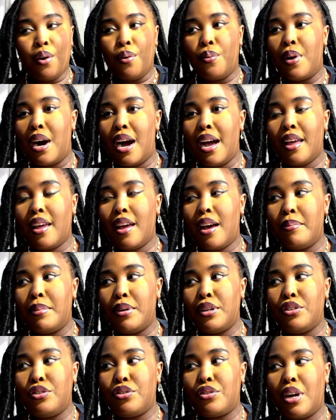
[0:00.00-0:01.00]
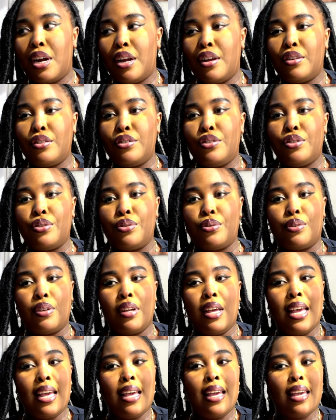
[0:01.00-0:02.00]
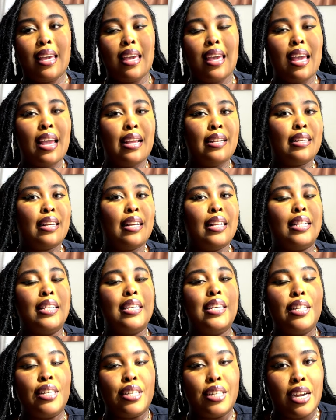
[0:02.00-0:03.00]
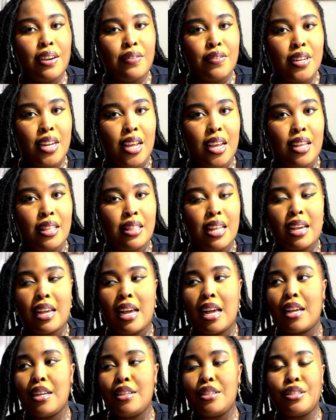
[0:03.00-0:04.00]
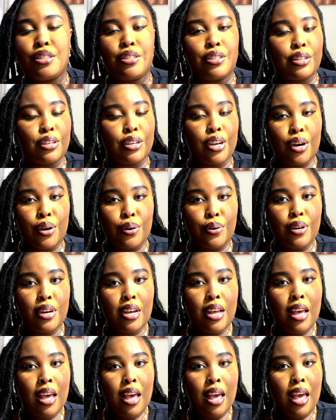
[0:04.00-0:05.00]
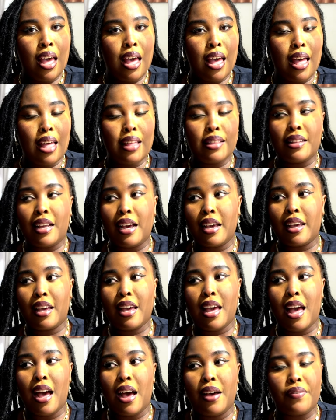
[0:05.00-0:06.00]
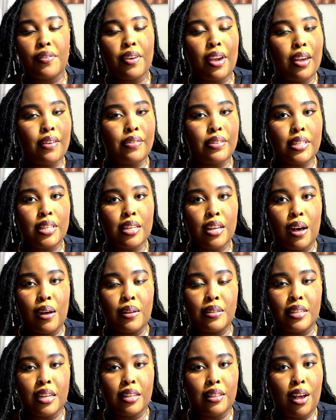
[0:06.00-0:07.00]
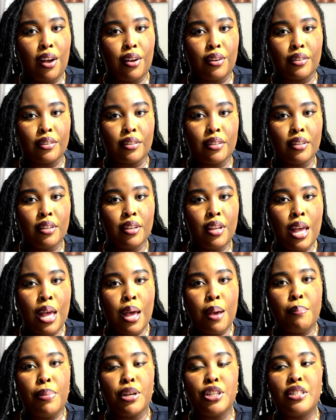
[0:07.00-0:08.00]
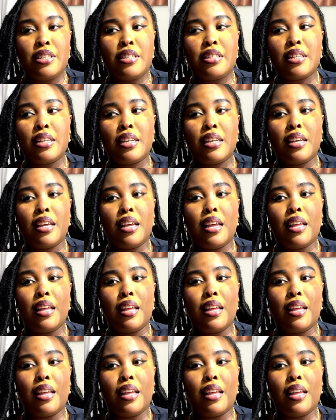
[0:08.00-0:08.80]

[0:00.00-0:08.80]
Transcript: Why am I trying to eat cleaner every day? Like, I can just go and like have KFC all day long. But you see,